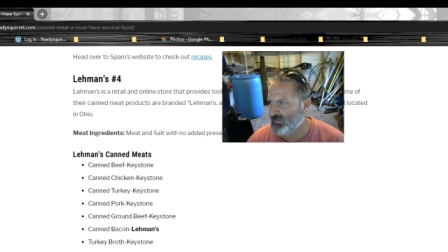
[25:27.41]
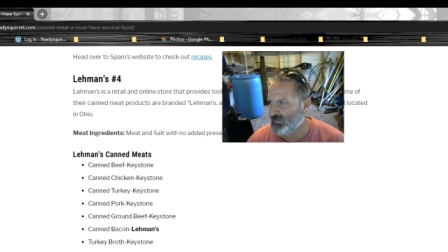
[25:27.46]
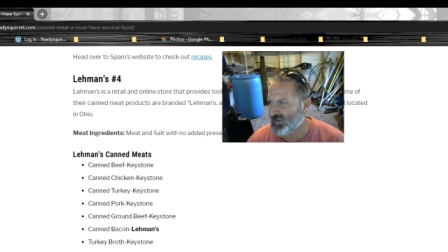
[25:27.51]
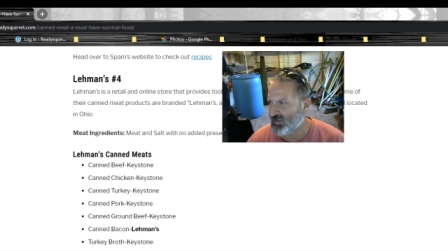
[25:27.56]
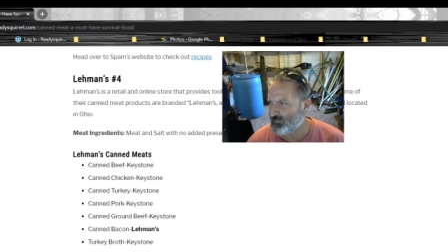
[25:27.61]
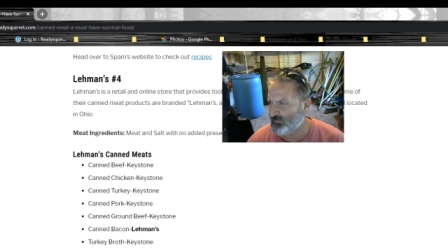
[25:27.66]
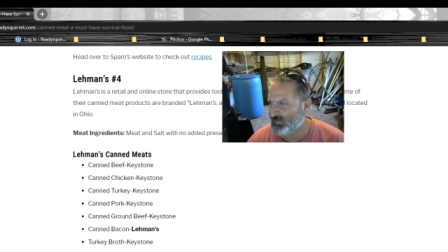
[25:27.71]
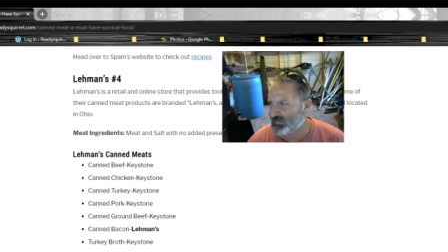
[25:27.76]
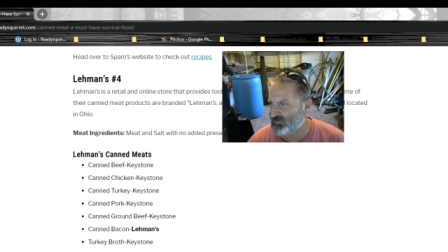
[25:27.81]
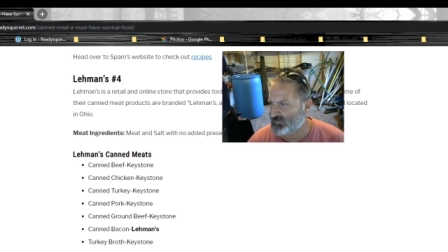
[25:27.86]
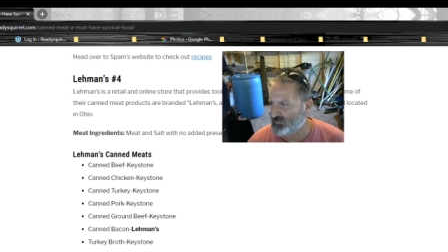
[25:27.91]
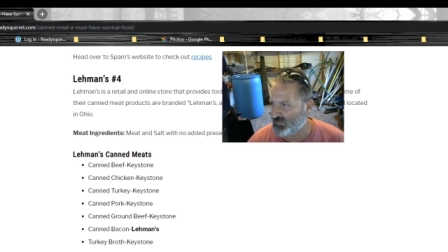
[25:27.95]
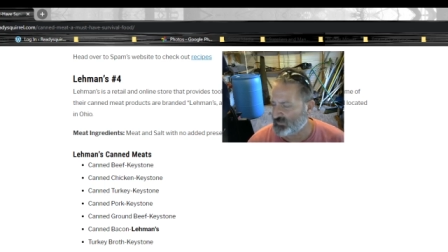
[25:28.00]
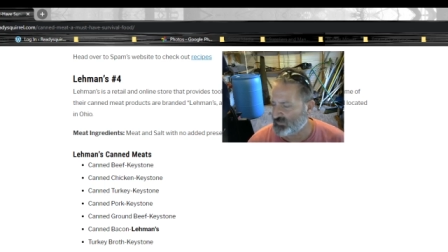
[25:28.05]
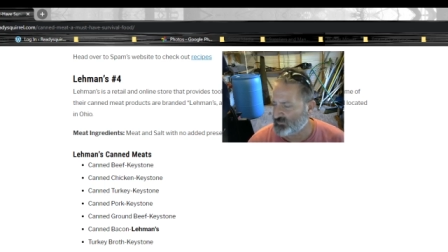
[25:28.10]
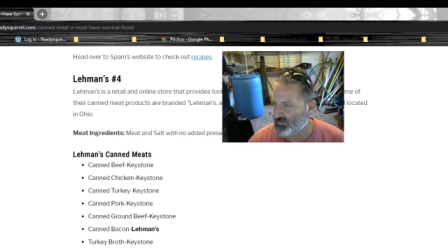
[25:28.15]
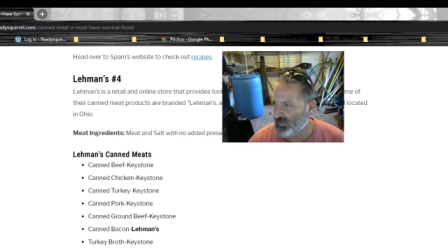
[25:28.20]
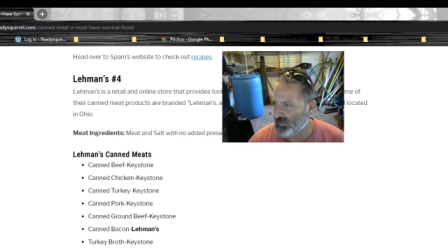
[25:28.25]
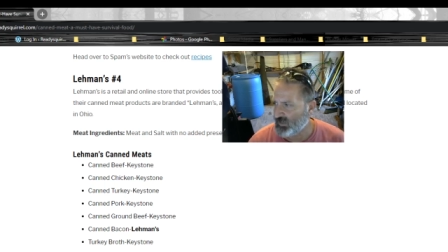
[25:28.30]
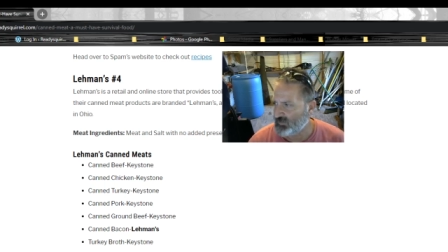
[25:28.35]
They have like
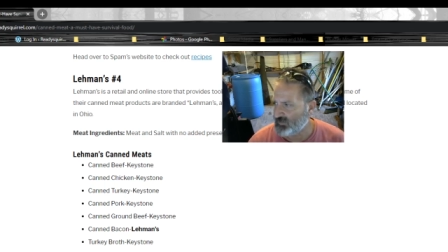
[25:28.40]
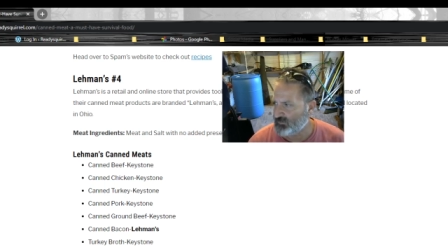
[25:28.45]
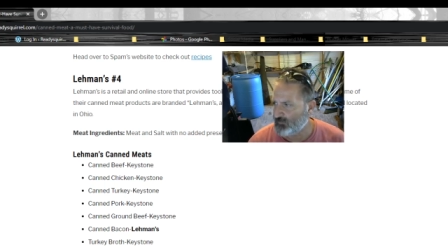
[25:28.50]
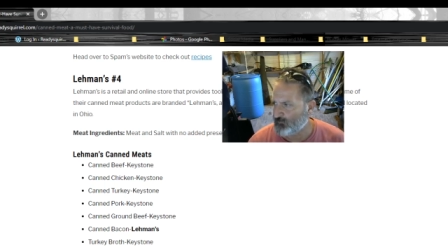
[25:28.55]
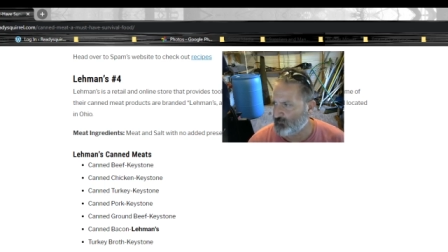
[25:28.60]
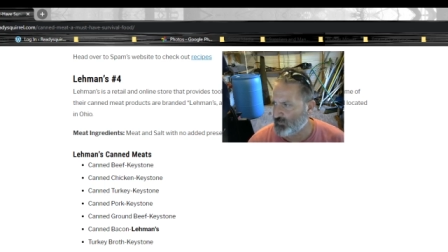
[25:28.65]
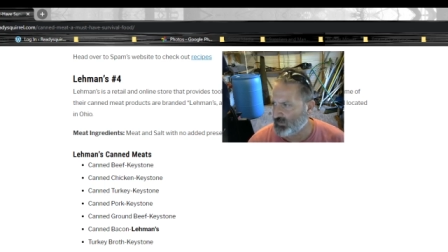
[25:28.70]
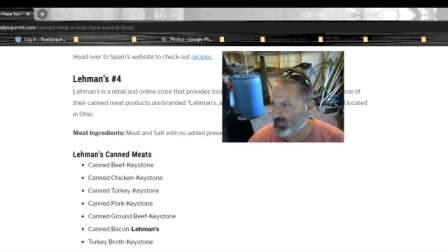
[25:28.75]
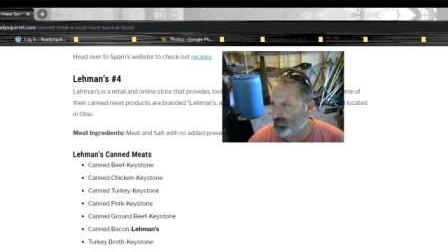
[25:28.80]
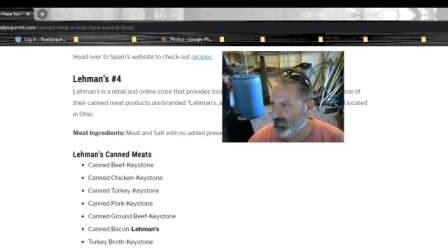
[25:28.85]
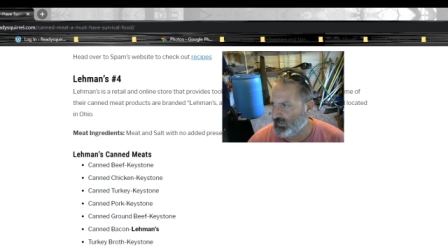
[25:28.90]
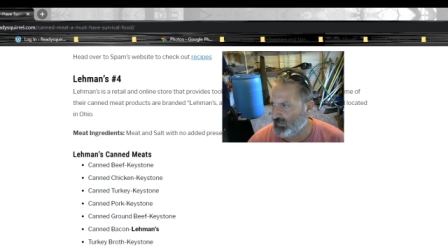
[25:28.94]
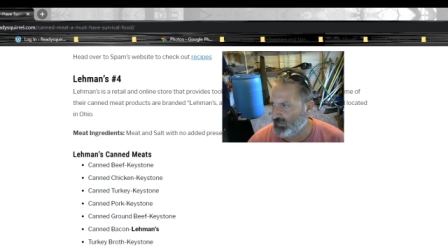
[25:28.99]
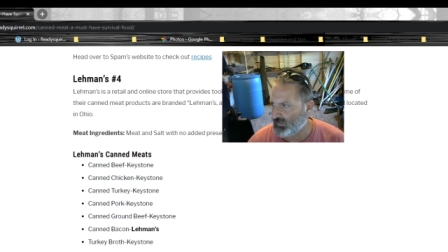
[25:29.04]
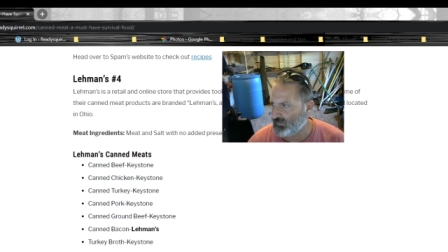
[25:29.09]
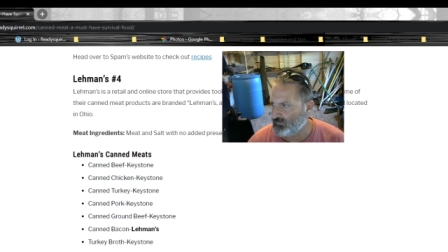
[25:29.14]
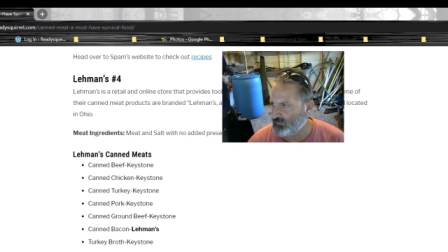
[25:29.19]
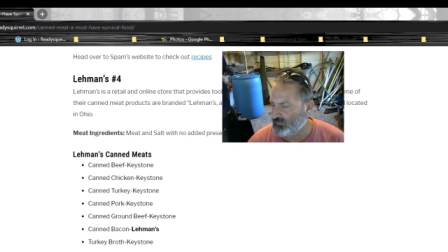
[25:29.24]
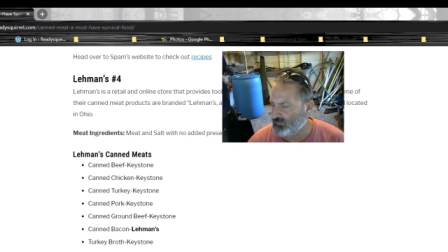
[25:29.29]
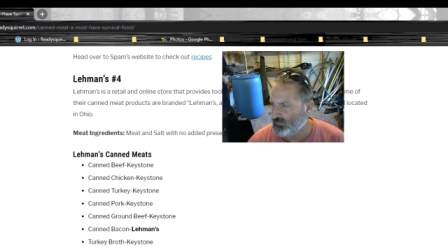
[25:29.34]
68 different
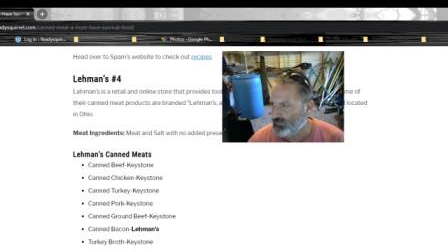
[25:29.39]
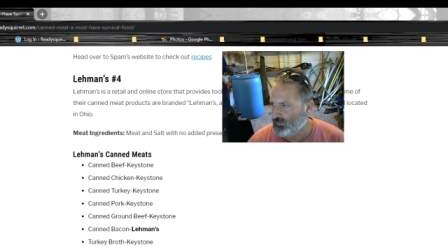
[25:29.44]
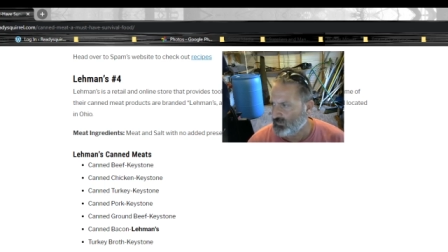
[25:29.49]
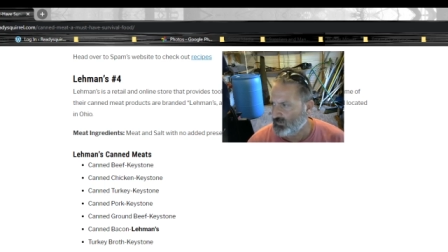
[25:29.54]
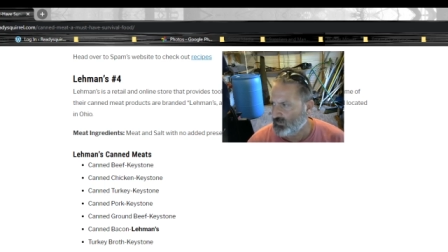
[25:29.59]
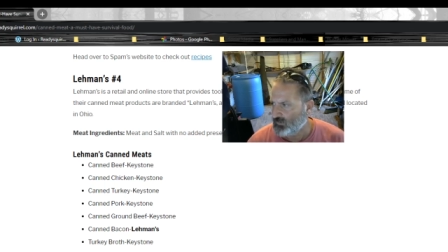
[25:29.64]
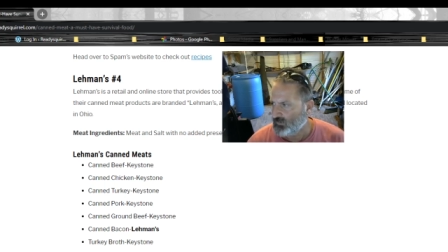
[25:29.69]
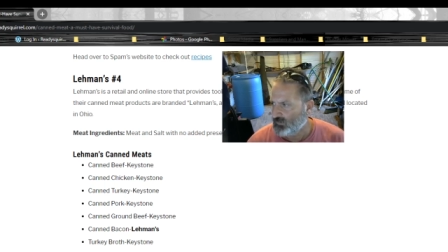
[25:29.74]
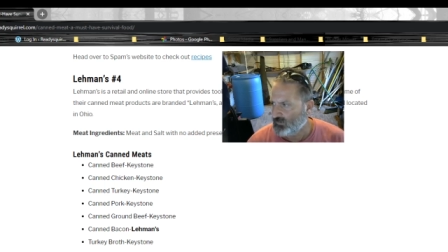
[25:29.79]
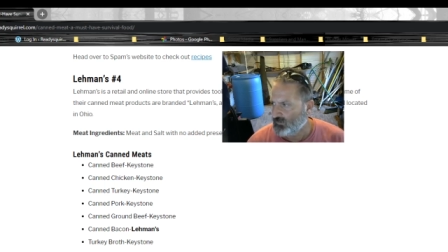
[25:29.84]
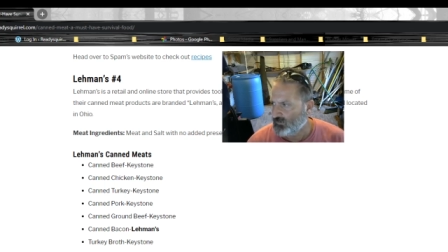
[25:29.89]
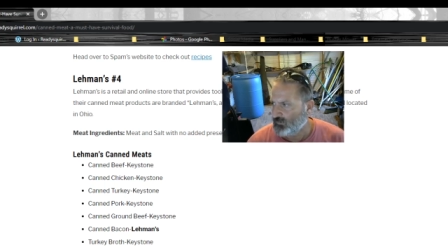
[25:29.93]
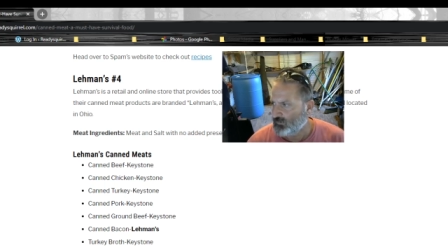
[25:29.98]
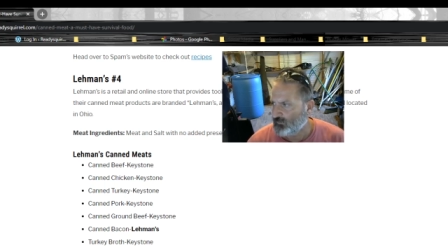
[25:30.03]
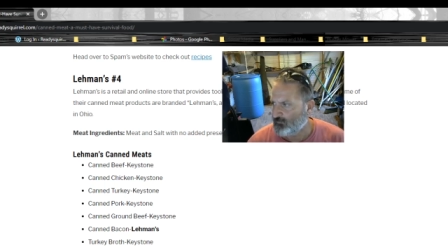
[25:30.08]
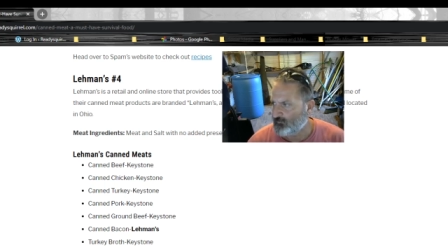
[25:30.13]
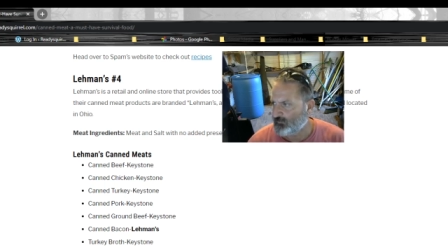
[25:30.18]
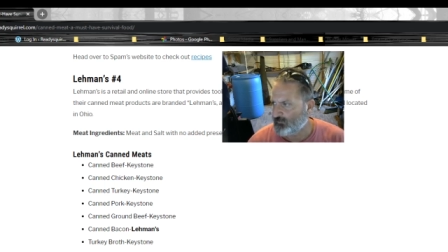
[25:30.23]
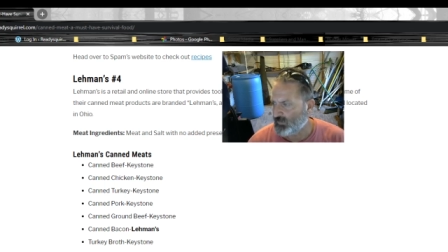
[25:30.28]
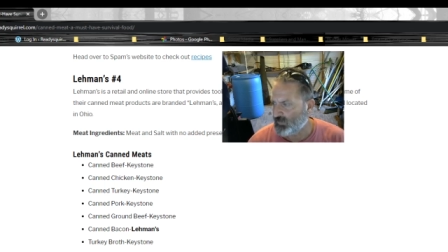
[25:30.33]
canned
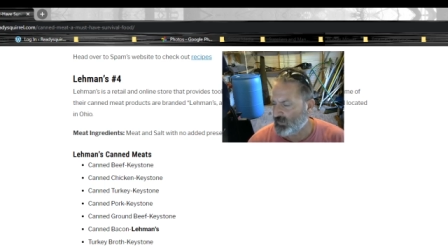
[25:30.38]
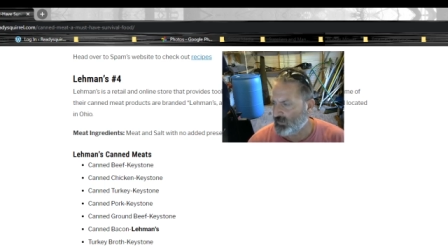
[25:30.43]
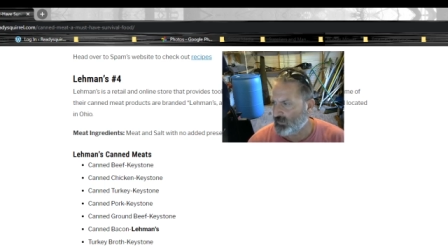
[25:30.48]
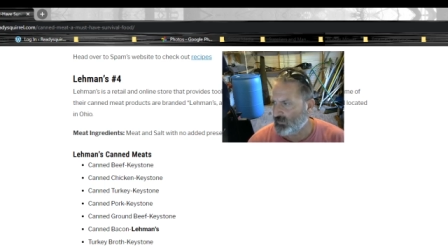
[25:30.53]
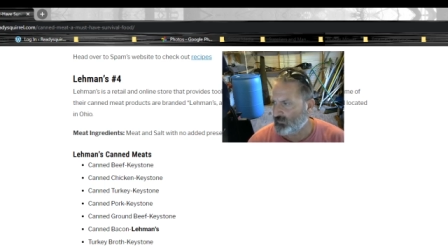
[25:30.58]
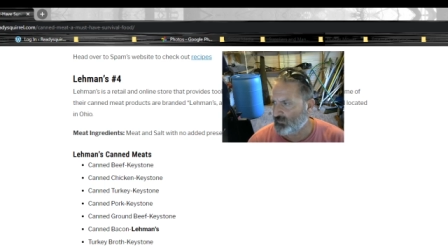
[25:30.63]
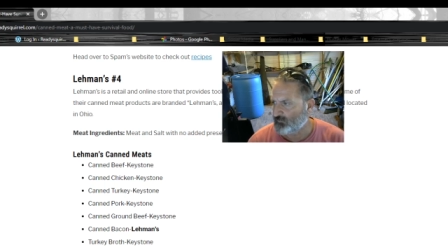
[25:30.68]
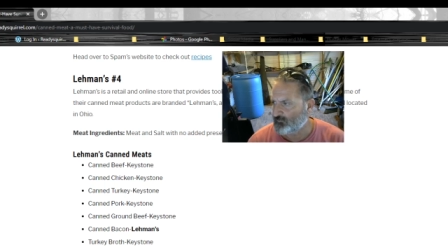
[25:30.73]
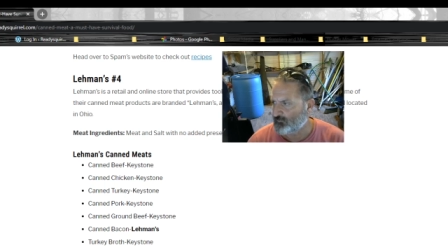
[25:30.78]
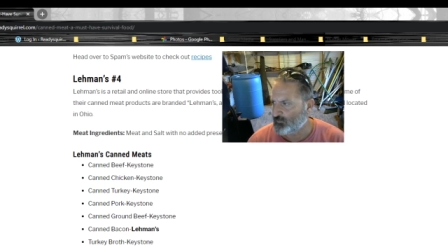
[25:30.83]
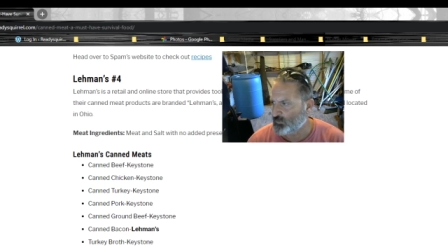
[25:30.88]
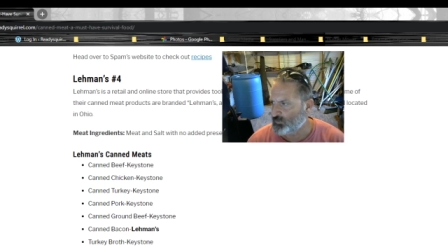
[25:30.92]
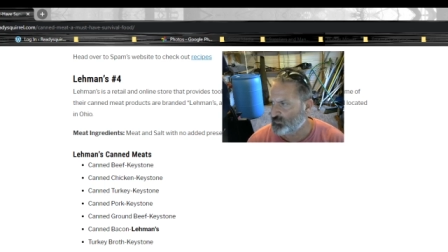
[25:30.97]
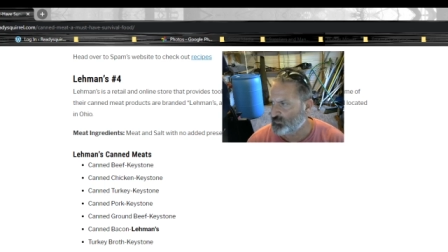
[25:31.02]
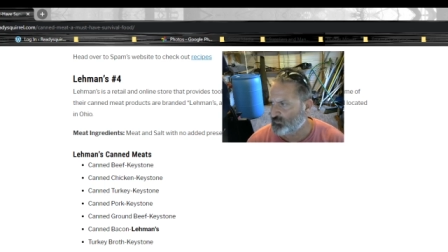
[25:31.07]
uh, foods